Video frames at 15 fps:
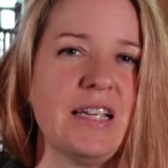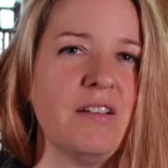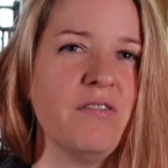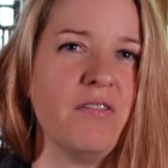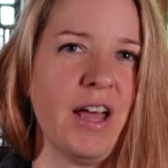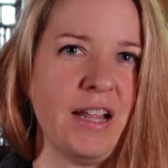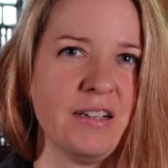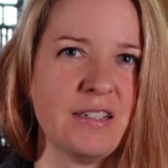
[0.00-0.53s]

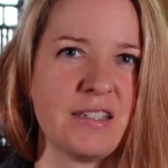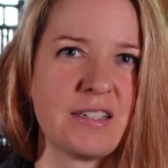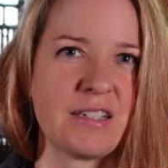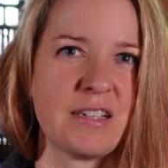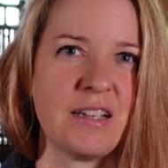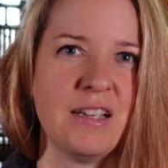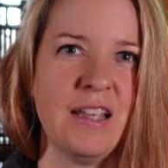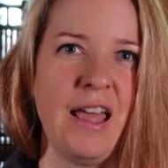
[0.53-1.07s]

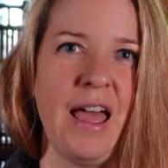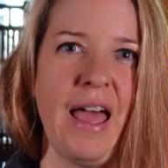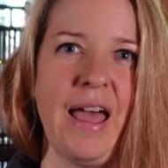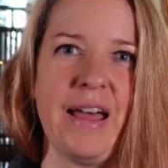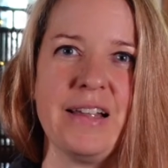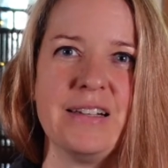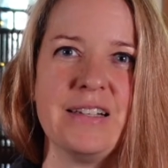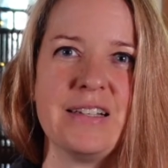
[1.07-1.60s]
events
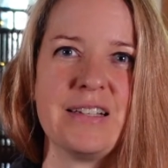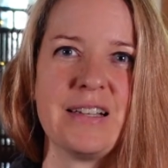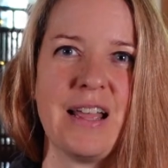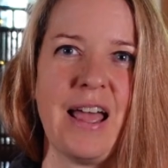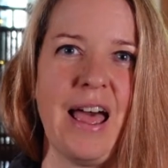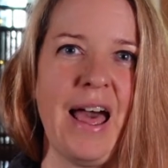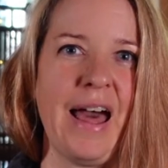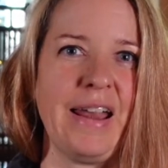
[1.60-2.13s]
and
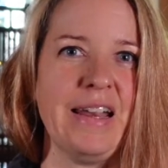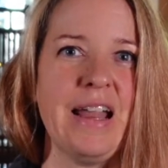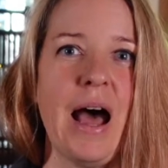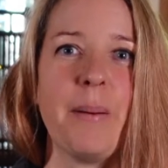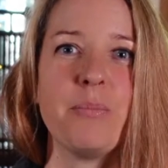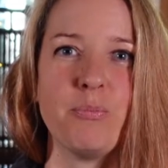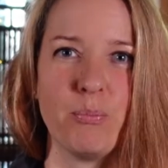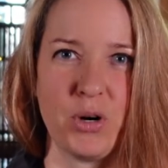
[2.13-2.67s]
had an
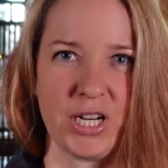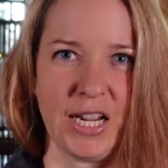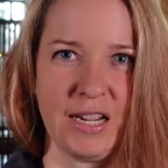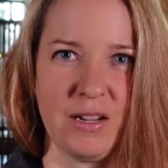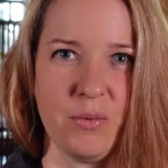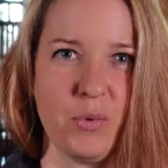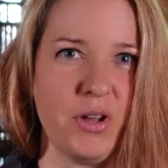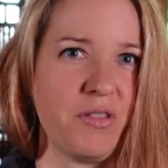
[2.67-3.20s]

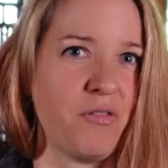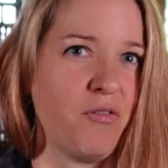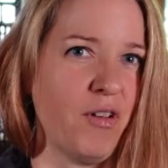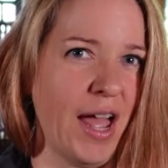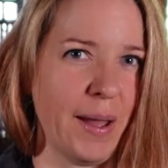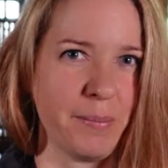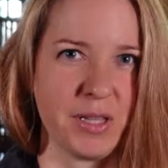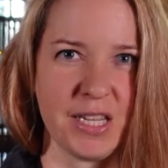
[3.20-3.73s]
upbringing with
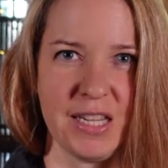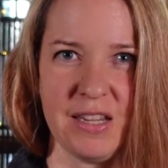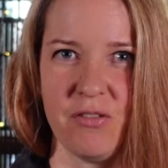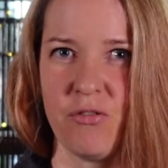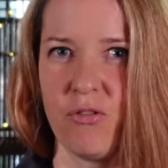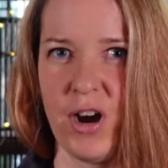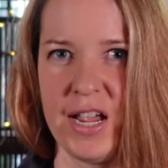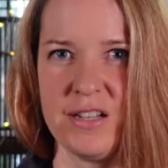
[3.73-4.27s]
family,
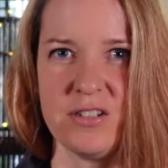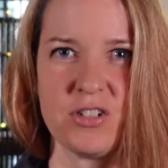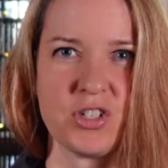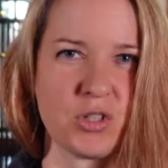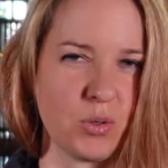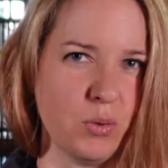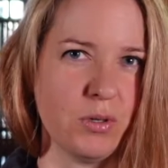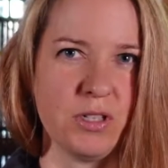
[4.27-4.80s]
friends,
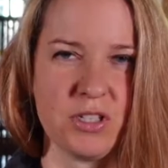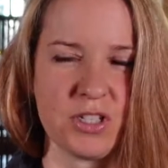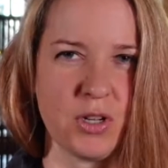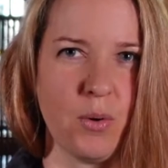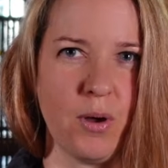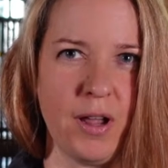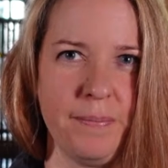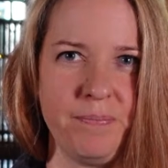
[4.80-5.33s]
school, and
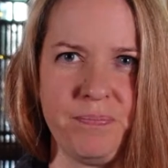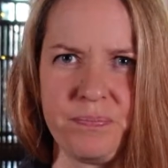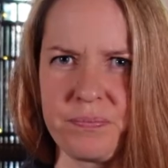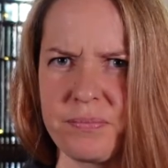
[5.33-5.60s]
so on